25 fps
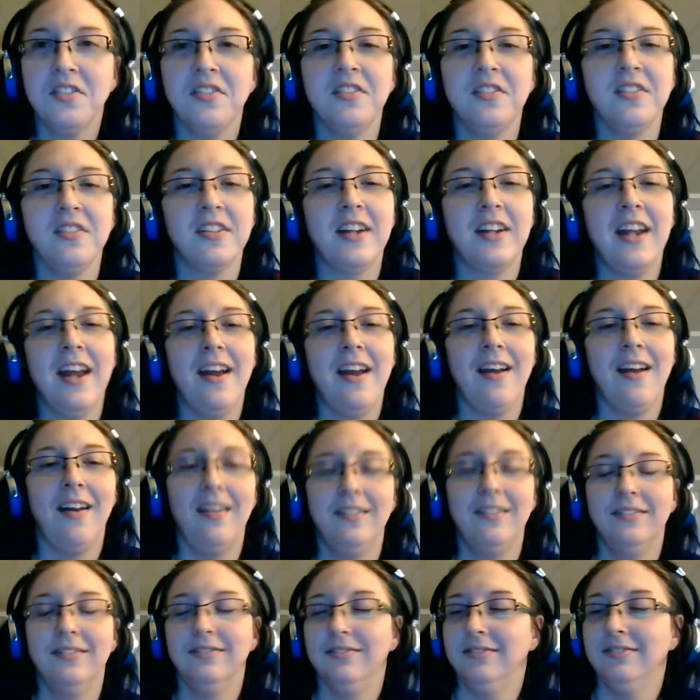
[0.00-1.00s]
your cat.
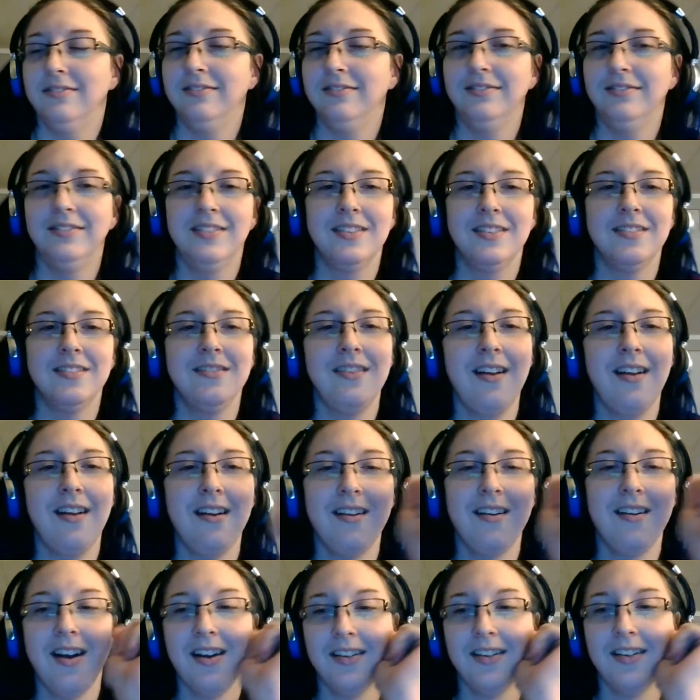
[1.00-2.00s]
Not
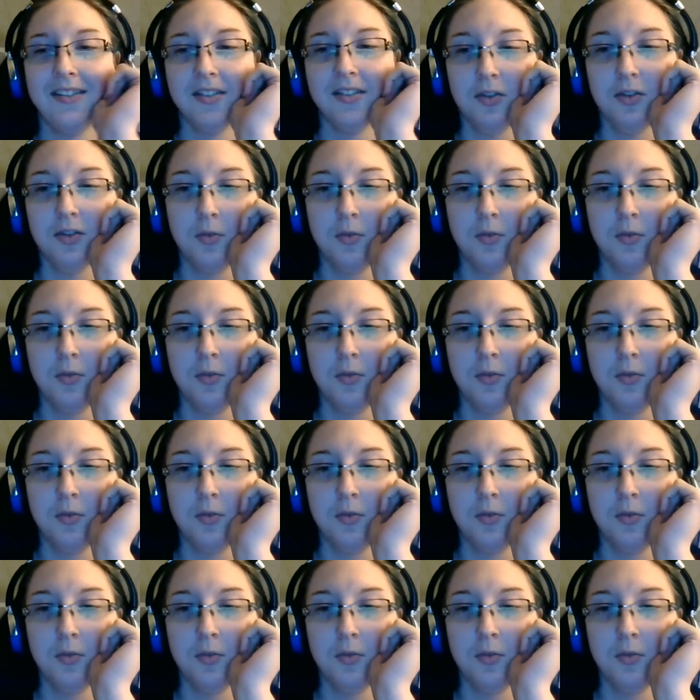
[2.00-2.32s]
nice.